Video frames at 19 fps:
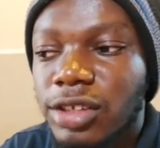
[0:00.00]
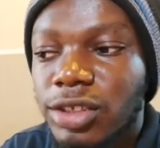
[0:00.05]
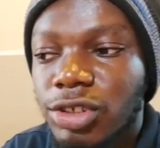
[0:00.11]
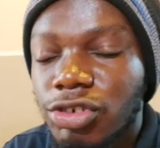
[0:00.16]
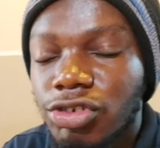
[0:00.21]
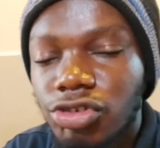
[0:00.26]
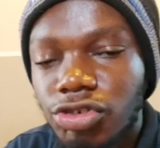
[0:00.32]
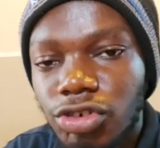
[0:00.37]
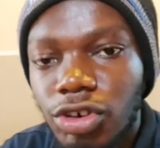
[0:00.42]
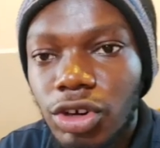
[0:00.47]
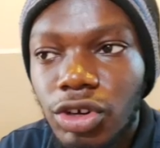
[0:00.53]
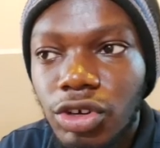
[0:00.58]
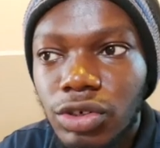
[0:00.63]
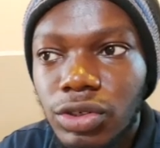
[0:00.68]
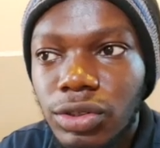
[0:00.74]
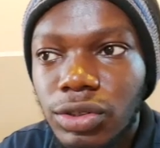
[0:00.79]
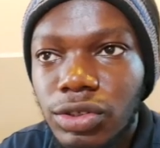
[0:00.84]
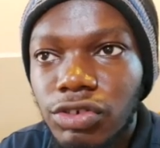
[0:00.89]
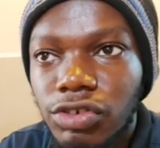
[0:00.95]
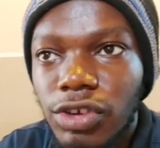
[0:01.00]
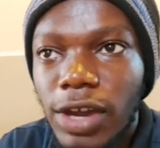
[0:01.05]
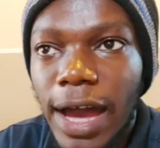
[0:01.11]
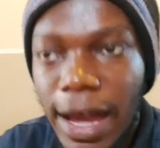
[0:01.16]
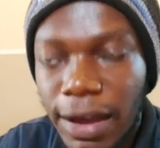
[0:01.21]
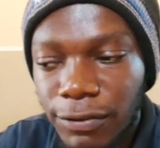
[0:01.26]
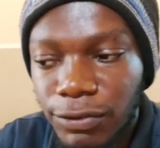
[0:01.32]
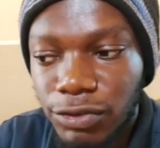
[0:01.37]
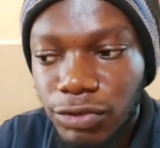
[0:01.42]
the struggle you
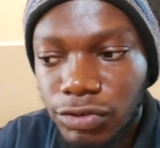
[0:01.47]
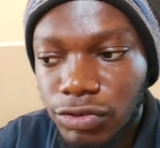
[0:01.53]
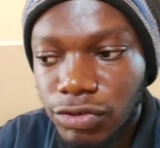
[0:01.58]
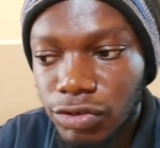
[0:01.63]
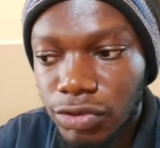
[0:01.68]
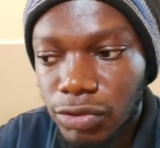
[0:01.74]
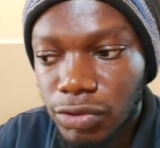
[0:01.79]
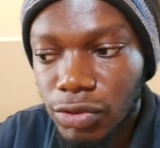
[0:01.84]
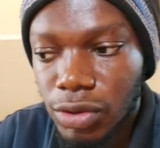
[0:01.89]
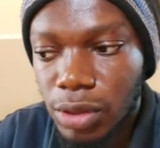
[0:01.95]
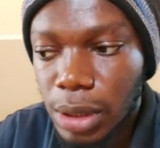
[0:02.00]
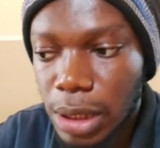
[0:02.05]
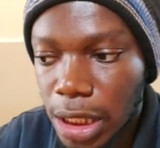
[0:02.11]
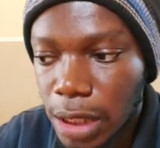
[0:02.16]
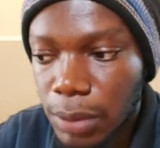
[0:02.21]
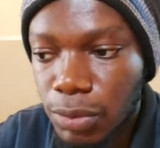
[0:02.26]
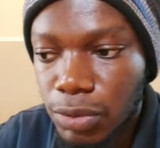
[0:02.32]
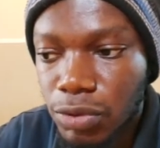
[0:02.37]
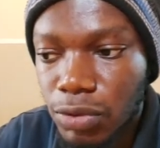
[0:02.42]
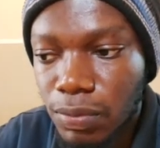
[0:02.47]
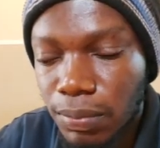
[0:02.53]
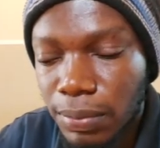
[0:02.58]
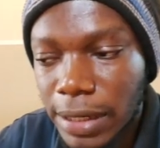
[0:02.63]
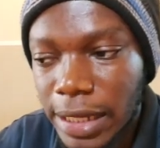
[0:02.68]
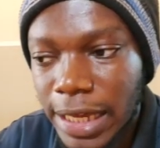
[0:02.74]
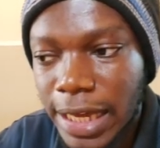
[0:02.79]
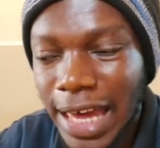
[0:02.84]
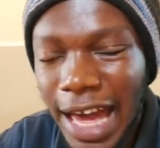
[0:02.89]
have to do to be able to
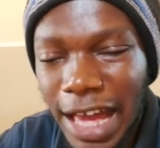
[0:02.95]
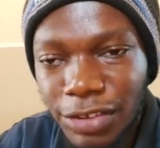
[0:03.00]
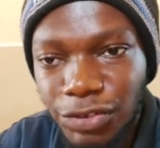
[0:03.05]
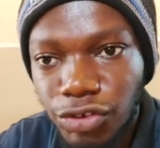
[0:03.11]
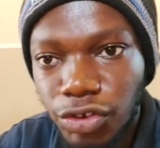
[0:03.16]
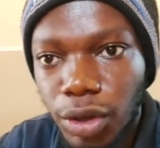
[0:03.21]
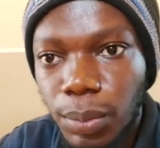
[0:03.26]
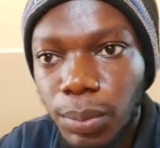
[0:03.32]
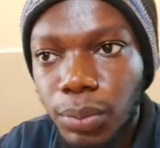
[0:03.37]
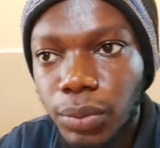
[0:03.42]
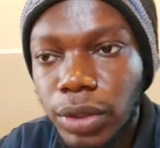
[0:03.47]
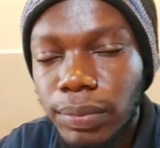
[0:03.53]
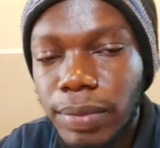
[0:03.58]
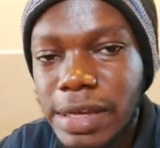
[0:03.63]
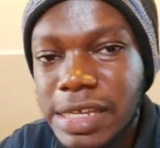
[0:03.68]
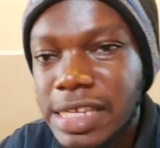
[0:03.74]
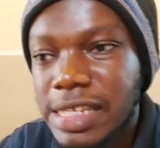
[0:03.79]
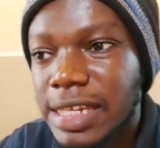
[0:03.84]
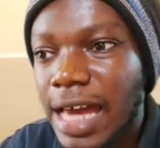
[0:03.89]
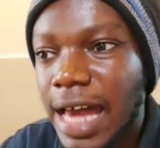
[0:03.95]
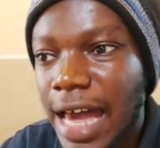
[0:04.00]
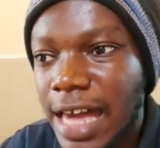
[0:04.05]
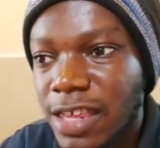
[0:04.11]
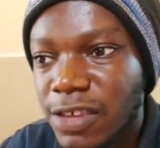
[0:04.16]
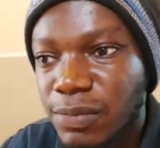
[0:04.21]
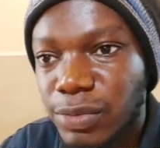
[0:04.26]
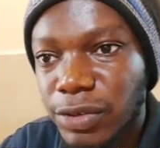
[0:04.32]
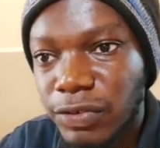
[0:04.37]
play catch up with the person that
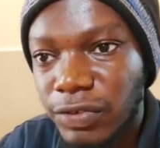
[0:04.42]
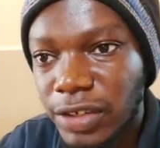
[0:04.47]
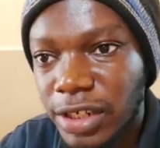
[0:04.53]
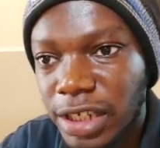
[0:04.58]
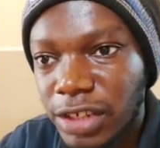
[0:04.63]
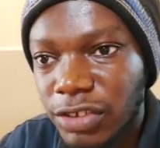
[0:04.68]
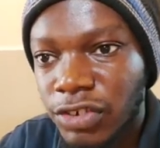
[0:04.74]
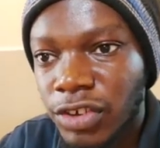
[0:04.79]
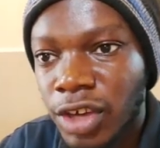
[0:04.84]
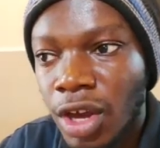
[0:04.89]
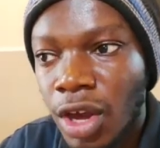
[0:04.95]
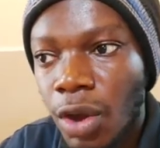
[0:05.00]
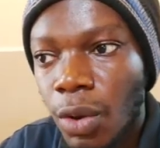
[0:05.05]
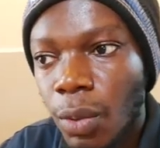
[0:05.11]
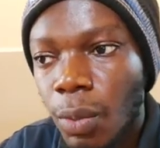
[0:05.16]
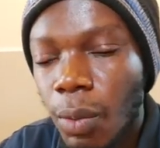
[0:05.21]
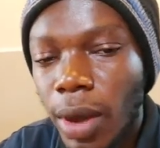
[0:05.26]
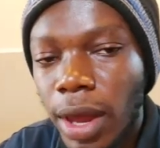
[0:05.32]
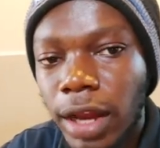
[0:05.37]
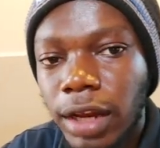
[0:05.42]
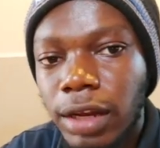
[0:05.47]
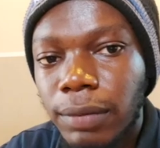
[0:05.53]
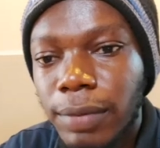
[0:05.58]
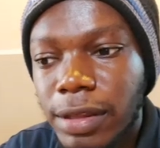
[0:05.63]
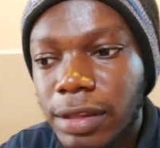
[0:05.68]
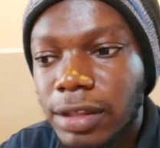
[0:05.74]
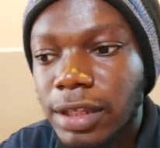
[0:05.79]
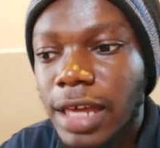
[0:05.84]
has privilege, whether the
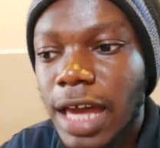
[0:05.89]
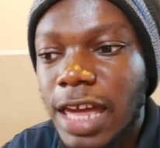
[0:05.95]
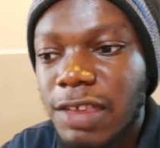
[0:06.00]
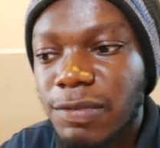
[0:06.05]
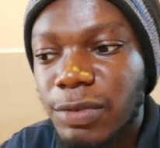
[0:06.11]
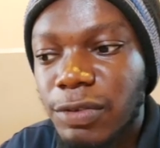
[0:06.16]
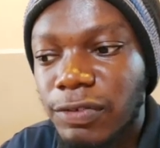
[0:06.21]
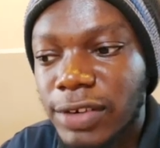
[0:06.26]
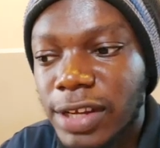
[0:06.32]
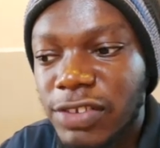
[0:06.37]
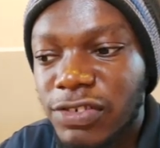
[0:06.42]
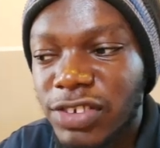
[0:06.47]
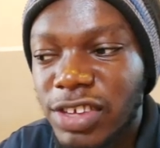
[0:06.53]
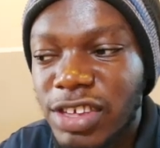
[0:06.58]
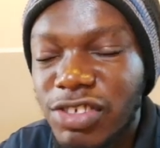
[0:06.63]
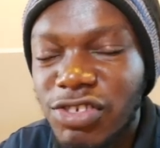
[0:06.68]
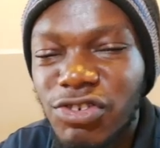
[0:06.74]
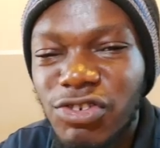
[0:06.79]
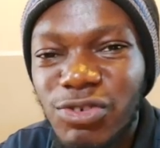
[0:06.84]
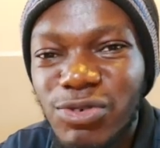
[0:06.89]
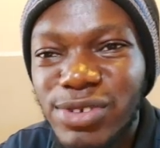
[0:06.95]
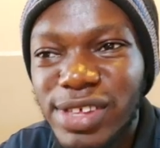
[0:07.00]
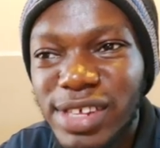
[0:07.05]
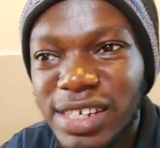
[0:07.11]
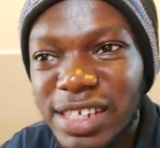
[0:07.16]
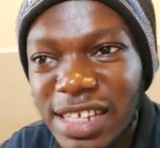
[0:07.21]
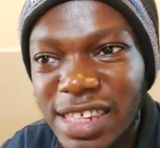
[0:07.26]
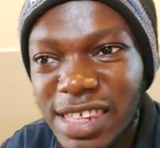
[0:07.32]
person that has privilege is
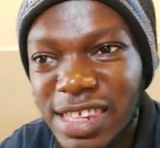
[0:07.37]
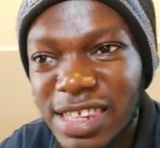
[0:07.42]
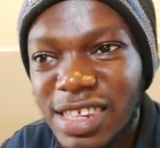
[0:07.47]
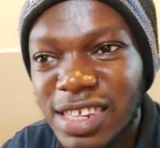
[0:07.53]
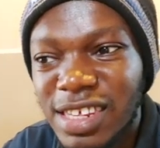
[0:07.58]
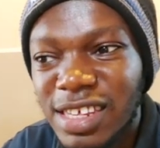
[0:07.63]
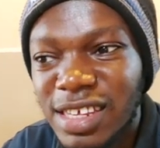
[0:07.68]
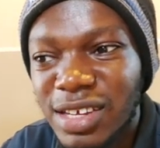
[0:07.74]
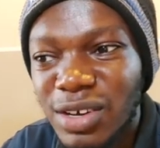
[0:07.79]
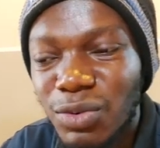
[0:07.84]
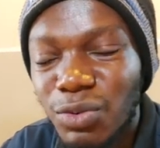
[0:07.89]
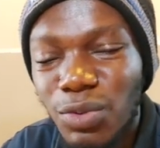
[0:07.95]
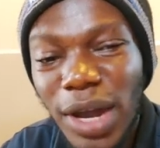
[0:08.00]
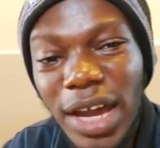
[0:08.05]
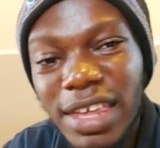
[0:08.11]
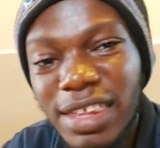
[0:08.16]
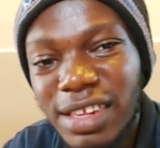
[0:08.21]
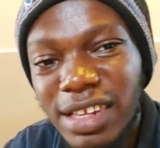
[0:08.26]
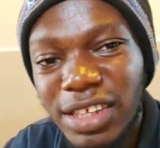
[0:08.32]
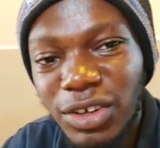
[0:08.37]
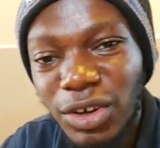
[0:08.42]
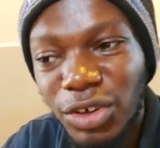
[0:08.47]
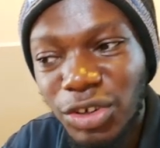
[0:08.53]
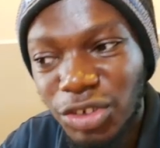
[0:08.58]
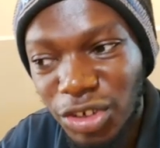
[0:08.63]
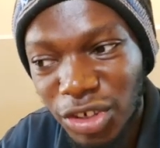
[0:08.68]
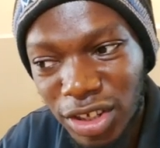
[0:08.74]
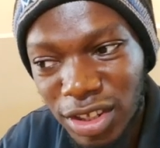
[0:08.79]
using it wisely
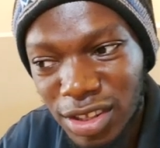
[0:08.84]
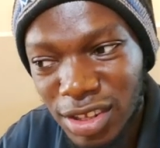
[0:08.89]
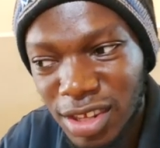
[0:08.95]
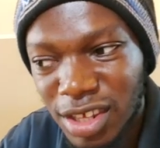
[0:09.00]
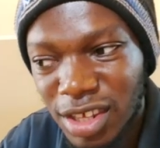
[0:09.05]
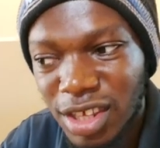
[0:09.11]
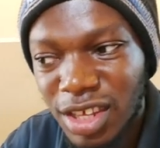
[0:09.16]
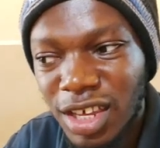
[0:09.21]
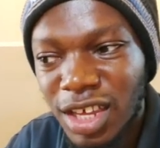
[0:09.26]
or not,